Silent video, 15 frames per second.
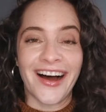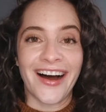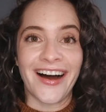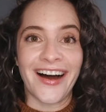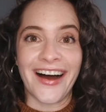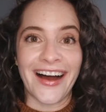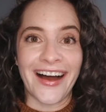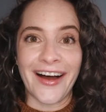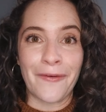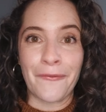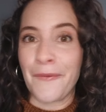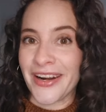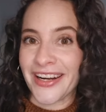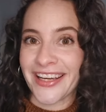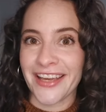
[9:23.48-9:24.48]
uh,
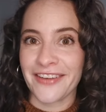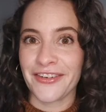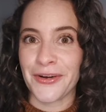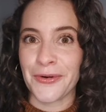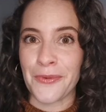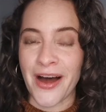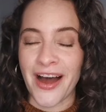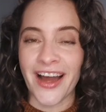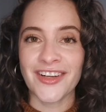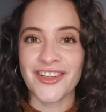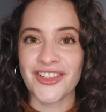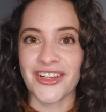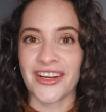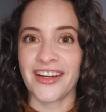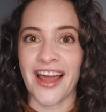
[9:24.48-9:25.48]
want to give it a
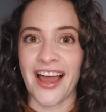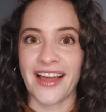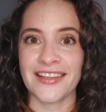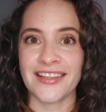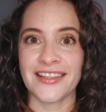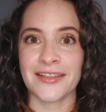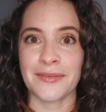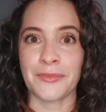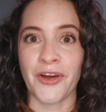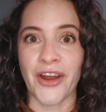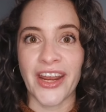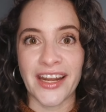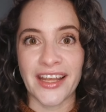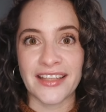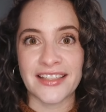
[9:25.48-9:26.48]
watch. It has some
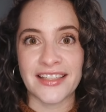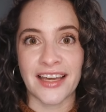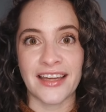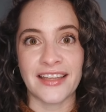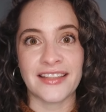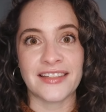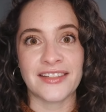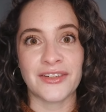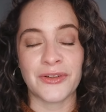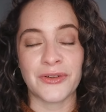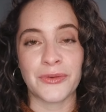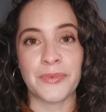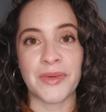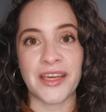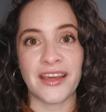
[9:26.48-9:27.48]
great insights
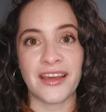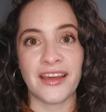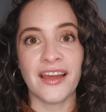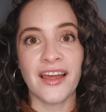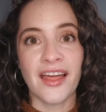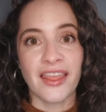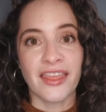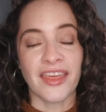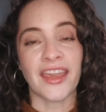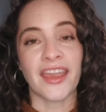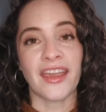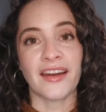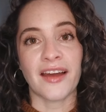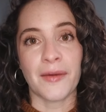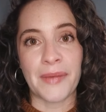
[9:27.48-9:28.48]
to be
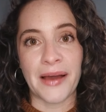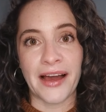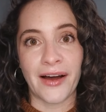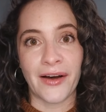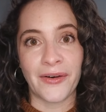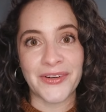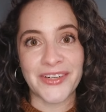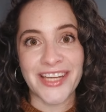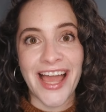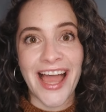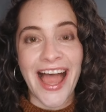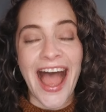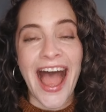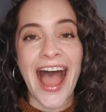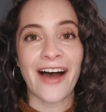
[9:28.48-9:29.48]
thinking about
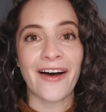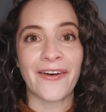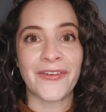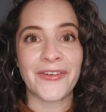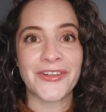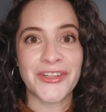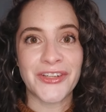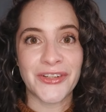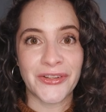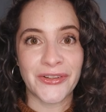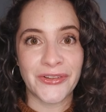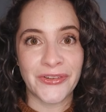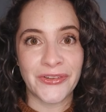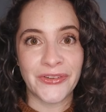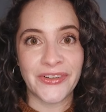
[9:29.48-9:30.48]
how
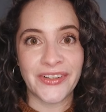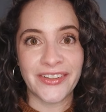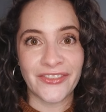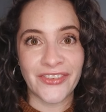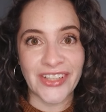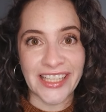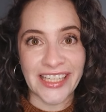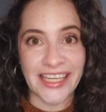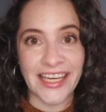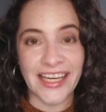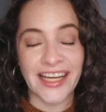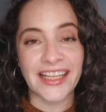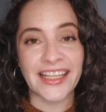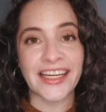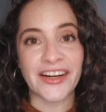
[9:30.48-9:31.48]
to really
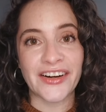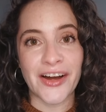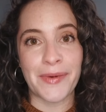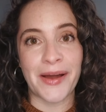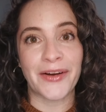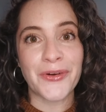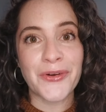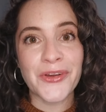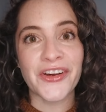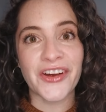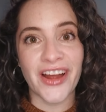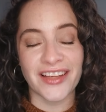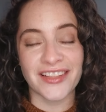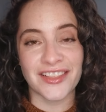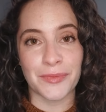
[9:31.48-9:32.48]
get clear about who your
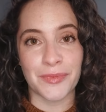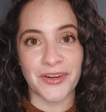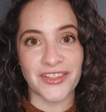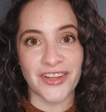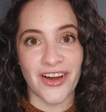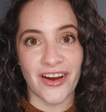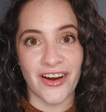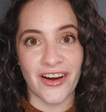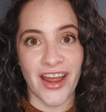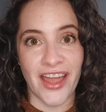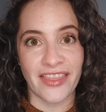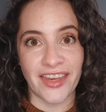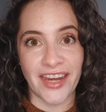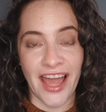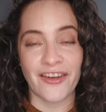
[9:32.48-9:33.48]
customers are
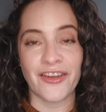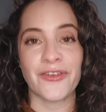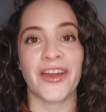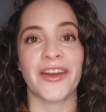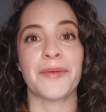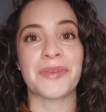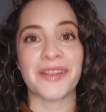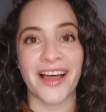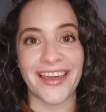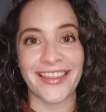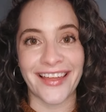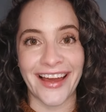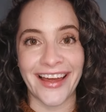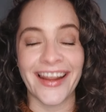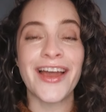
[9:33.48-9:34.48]
and then how you can apply
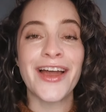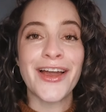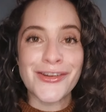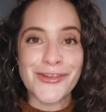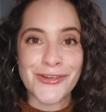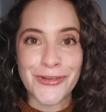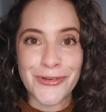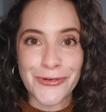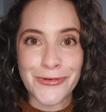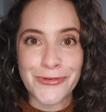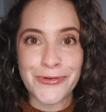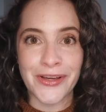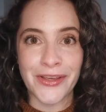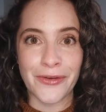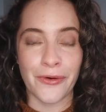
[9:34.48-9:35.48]
that
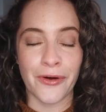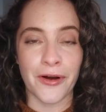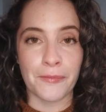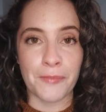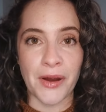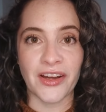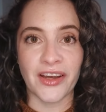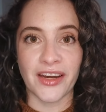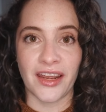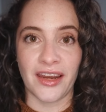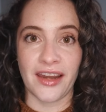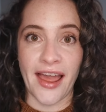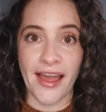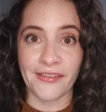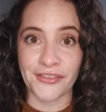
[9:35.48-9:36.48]
to your
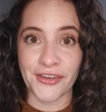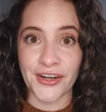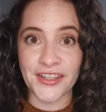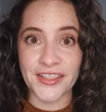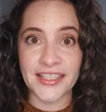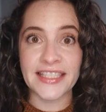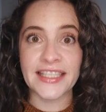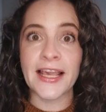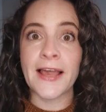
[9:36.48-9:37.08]
marketing efforts.